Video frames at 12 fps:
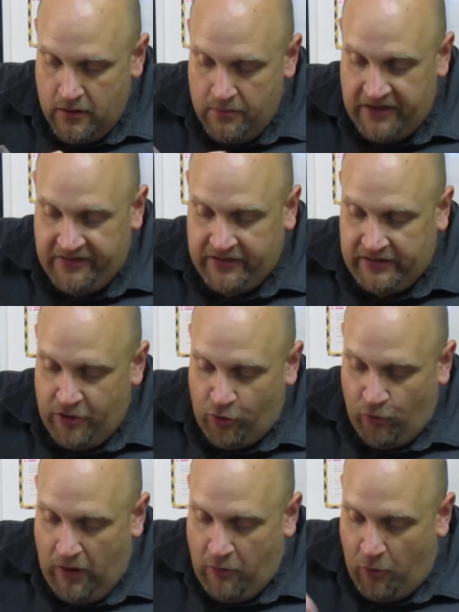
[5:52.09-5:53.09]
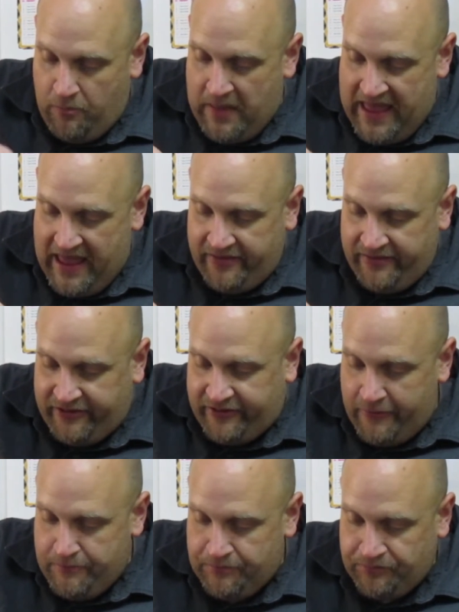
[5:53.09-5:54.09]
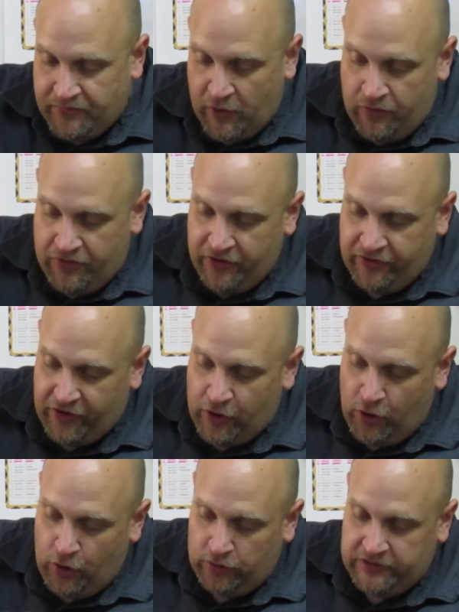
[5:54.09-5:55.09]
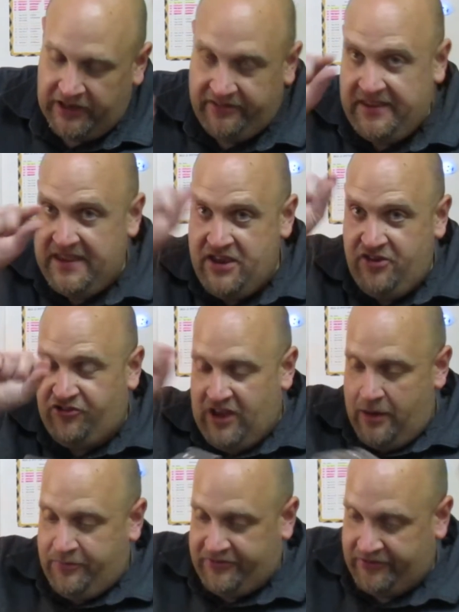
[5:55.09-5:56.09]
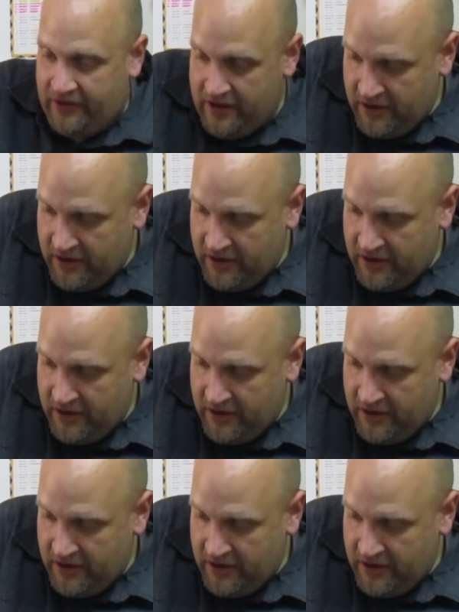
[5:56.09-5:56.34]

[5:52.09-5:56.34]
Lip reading: basically they're rubber bands with those little like T shapes.